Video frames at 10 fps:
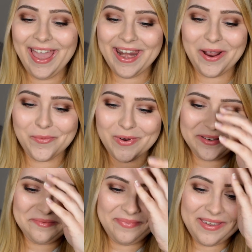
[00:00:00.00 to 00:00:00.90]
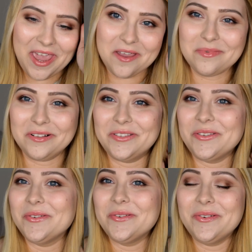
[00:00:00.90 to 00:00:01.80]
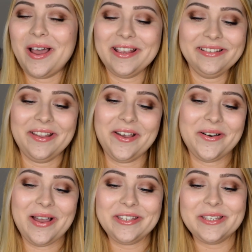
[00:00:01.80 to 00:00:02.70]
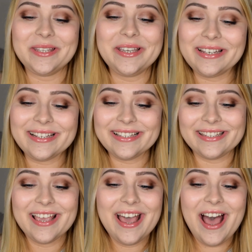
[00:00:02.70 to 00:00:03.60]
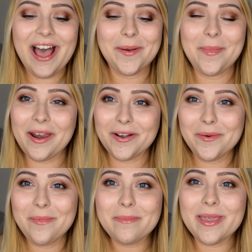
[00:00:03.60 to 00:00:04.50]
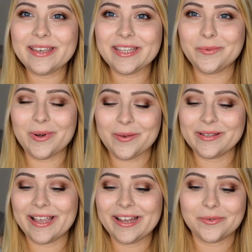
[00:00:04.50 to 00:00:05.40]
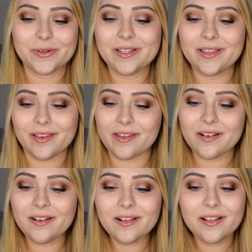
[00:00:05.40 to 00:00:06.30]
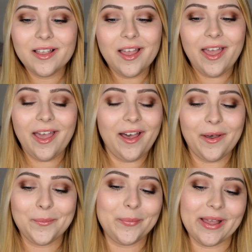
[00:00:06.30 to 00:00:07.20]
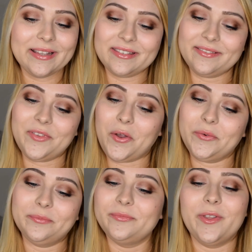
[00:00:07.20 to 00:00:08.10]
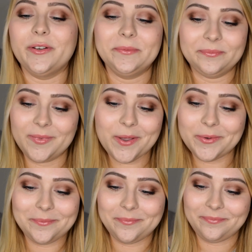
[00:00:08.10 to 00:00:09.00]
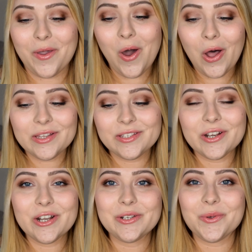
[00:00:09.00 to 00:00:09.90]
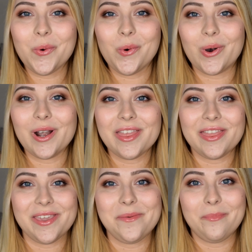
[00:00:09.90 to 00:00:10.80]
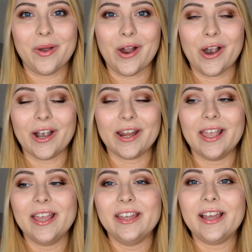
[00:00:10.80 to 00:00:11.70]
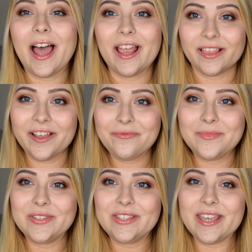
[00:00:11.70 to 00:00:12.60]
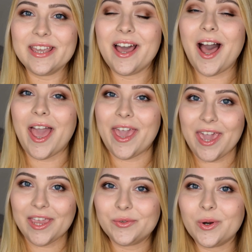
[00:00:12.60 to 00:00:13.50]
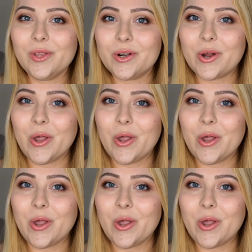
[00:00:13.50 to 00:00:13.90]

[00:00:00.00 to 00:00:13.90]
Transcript: and I wouldn't be able to. I just couldn't. I don't know, maybe I did when I was like really little, But no, no, no. Concert or theme park. I love music, I hate roller